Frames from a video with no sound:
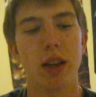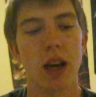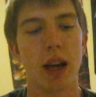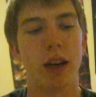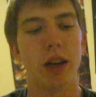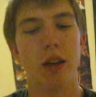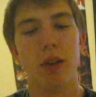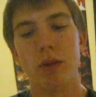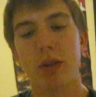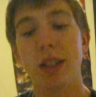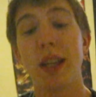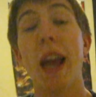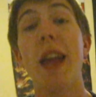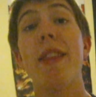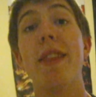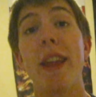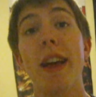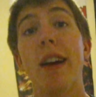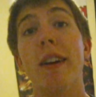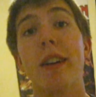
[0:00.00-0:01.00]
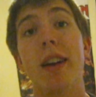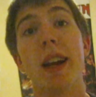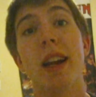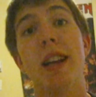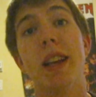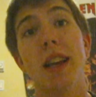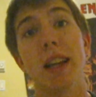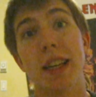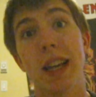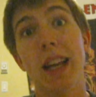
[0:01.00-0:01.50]
I don't know, get there,
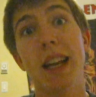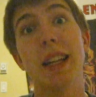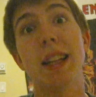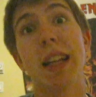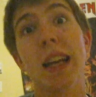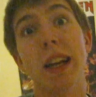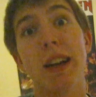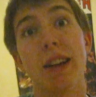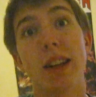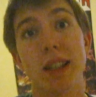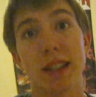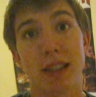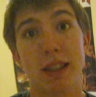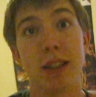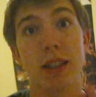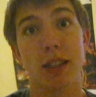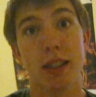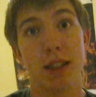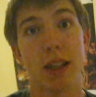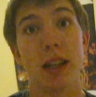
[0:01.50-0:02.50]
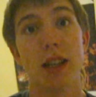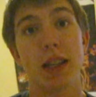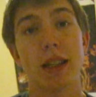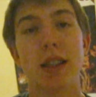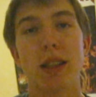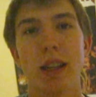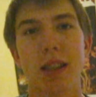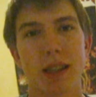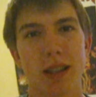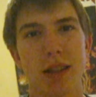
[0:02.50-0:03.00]
and getting there is
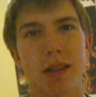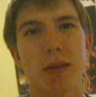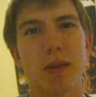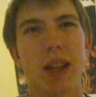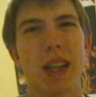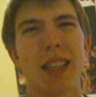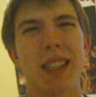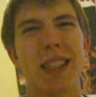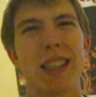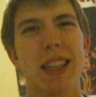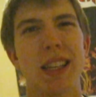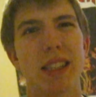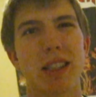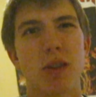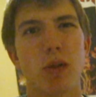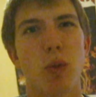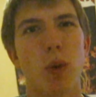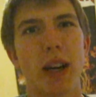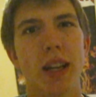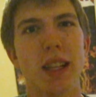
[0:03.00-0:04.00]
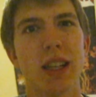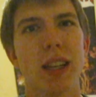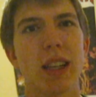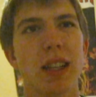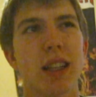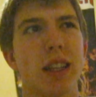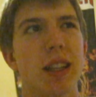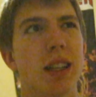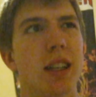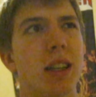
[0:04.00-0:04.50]
it's quite
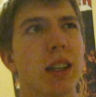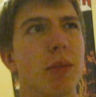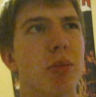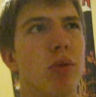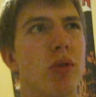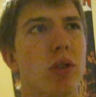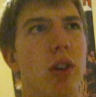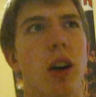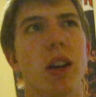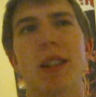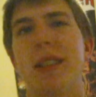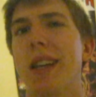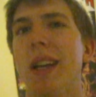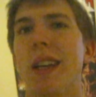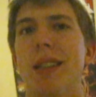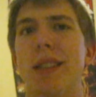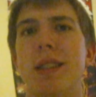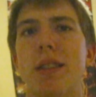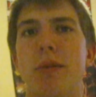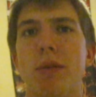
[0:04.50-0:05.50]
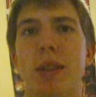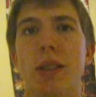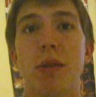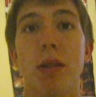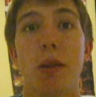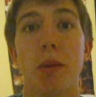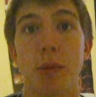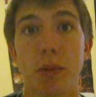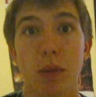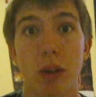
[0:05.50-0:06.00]
the process, was
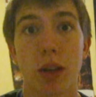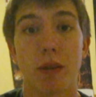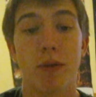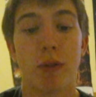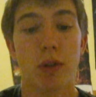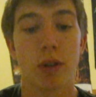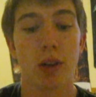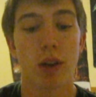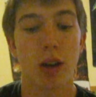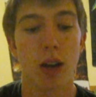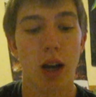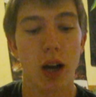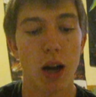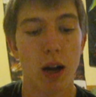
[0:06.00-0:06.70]
what I'm looking for.